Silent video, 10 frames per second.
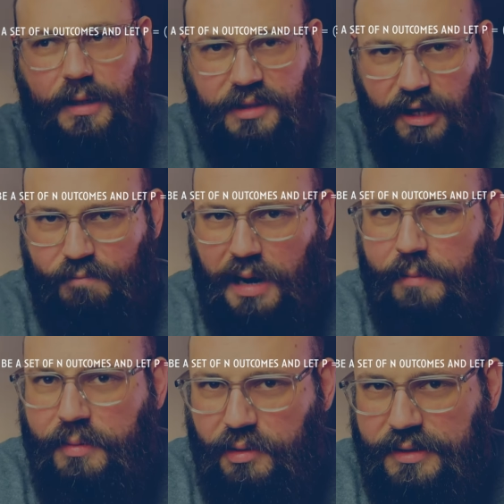some set of
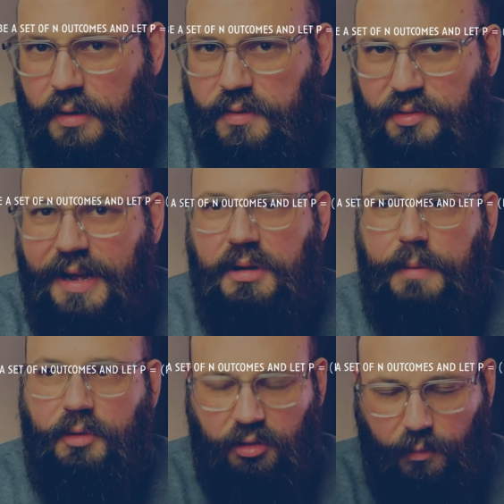probabilities over those
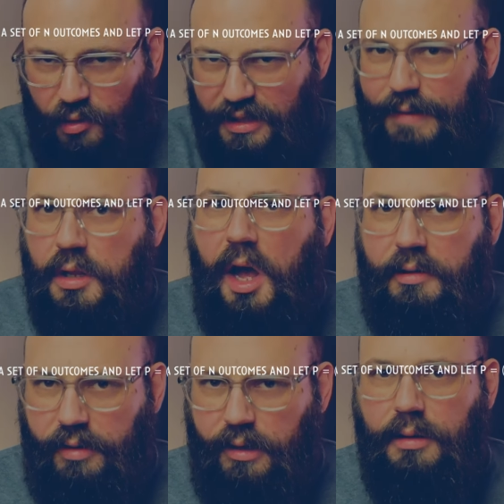outcomes. So suppose I have a
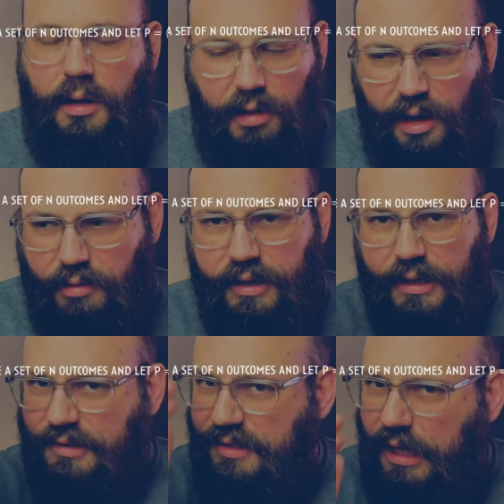lottery. A lottery
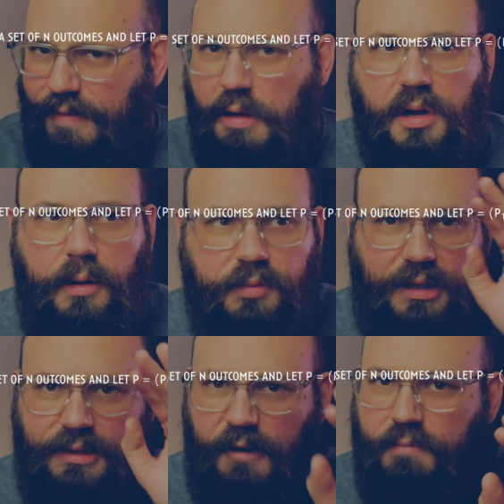is a set of outcomes
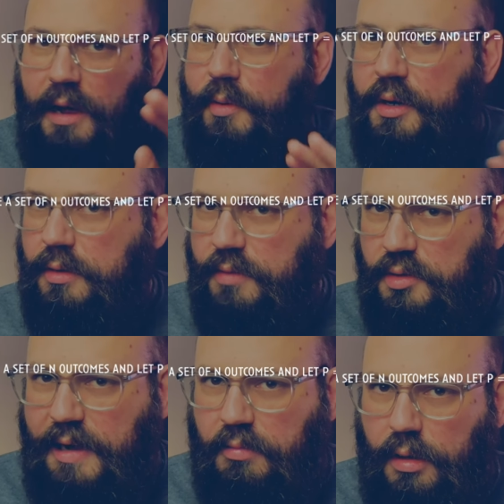and a set of probabilities over
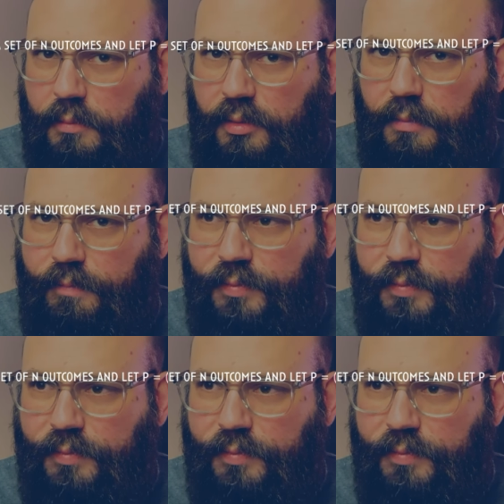those outcomes.